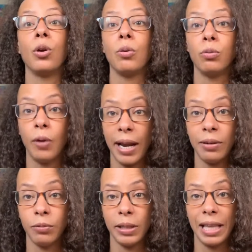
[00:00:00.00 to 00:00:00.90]
right
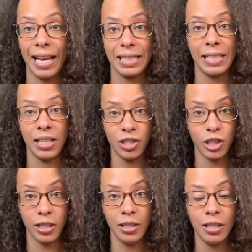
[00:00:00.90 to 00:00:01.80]

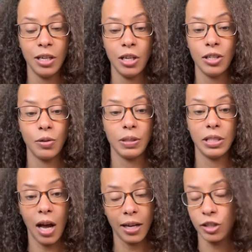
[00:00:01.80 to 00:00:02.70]
relaxation. So it's
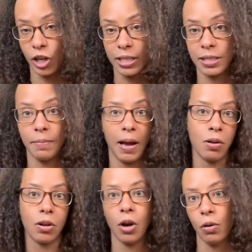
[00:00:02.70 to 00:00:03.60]
not just
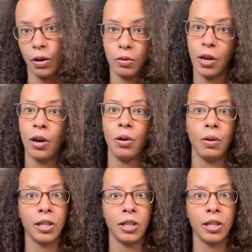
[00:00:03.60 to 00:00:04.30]
about go, go, go,